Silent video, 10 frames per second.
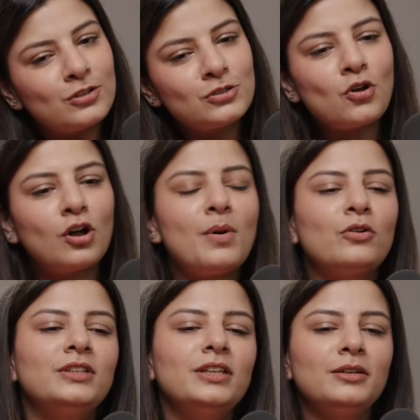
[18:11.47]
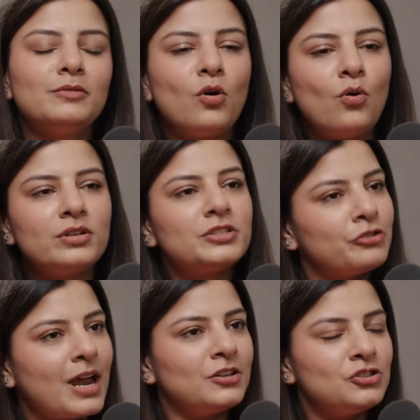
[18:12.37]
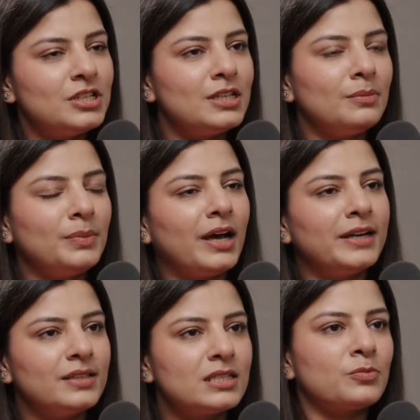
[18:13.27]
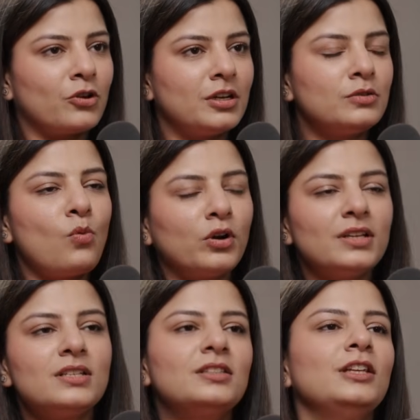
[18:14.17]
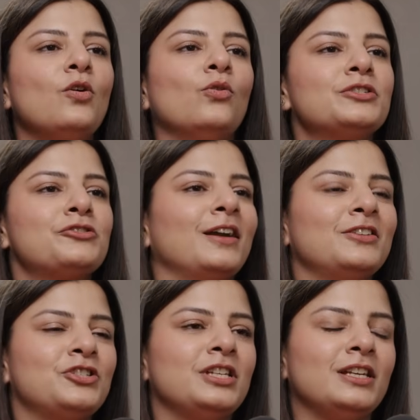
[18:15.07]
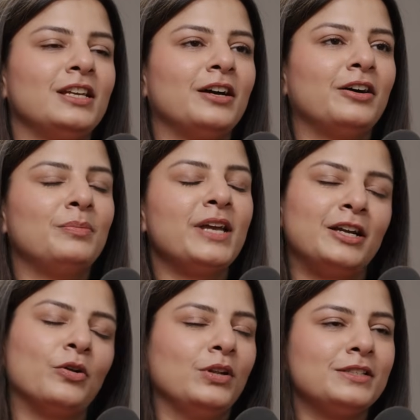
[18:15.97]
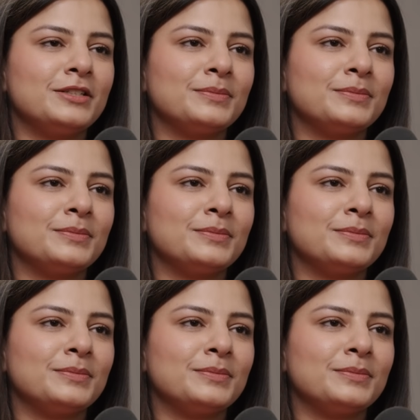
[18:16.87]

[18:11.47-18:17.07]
also talk about the core strategy behind this product. What is the core strategy behind Alt?